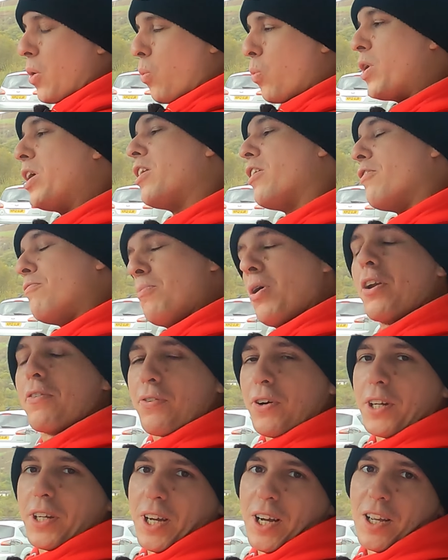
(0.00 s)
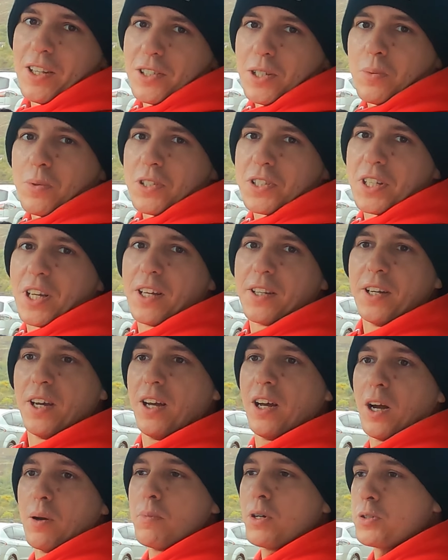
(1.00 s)
We love modified cars, like we said.
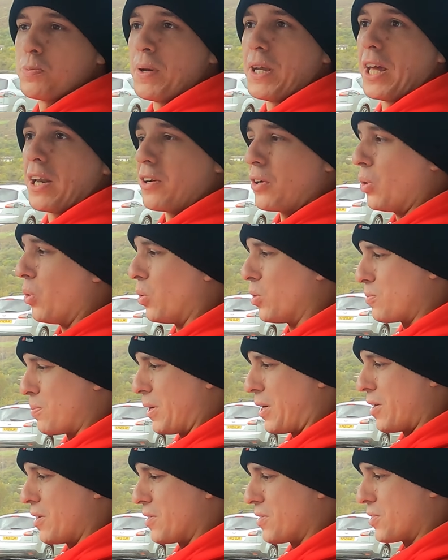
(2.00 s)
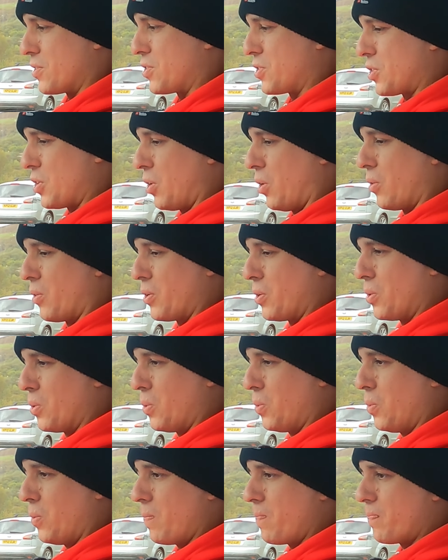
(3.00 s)
I must be getting old because
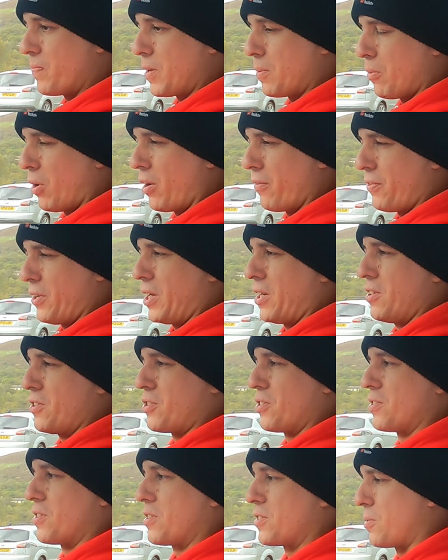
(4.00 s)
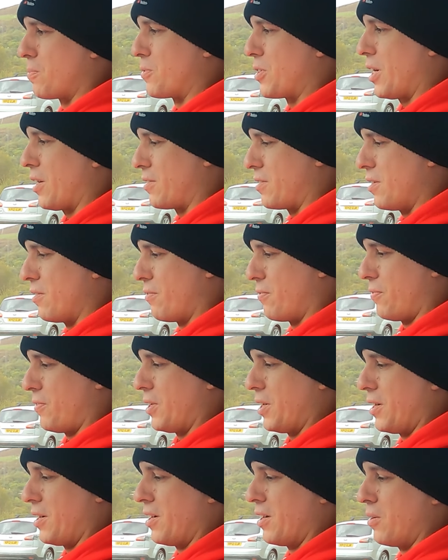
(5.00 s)
although modifications are subjective,
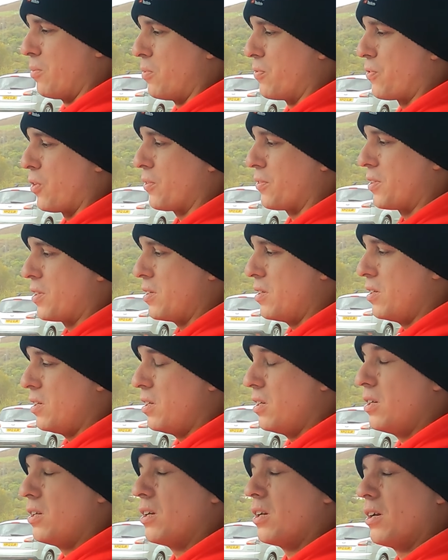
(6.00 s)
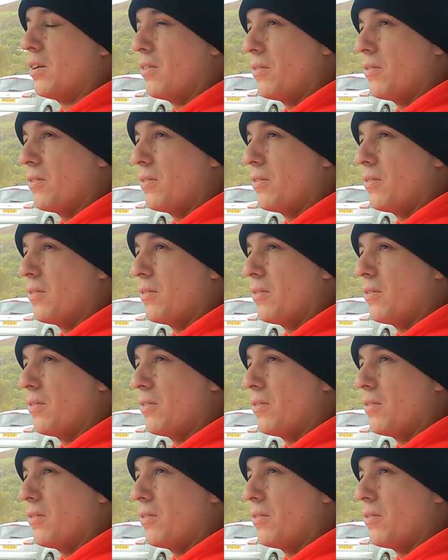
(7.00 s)
we've got the